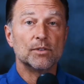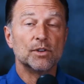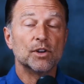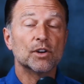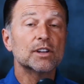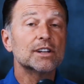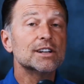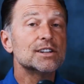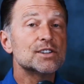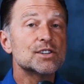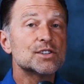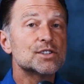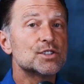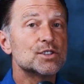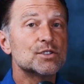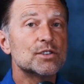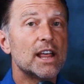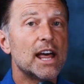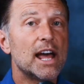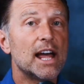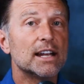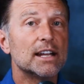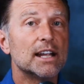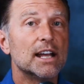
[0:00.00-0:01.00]
You're going to just do
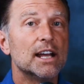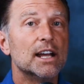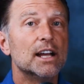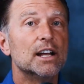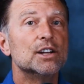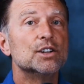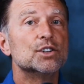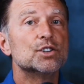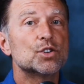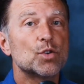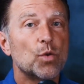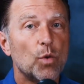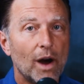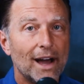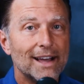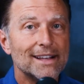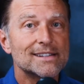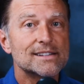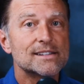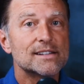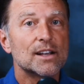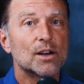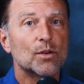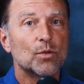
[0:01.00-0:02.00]
that
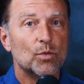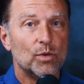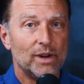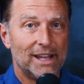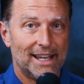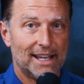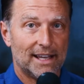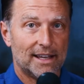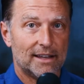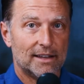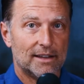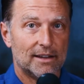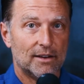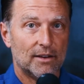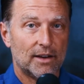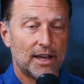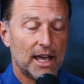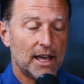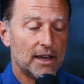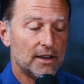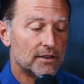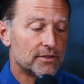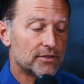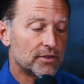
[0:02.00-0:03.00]
twice a week,
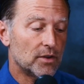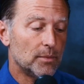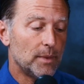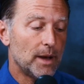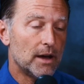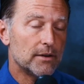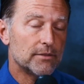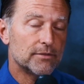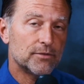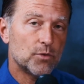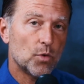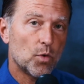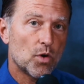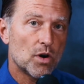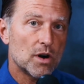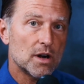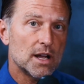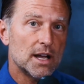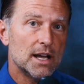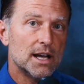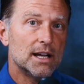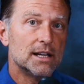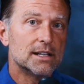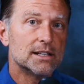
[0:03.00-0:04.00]
okay, for about 4
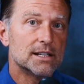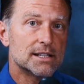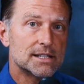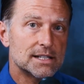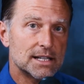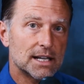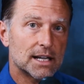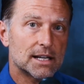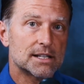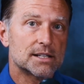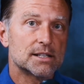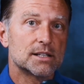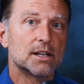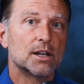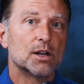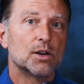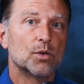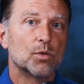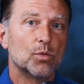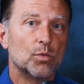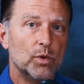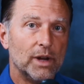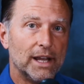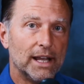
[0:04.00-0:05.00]
to 6
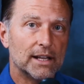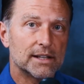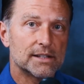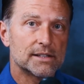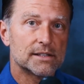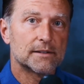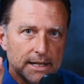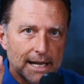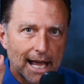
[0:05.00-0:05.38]
weeks.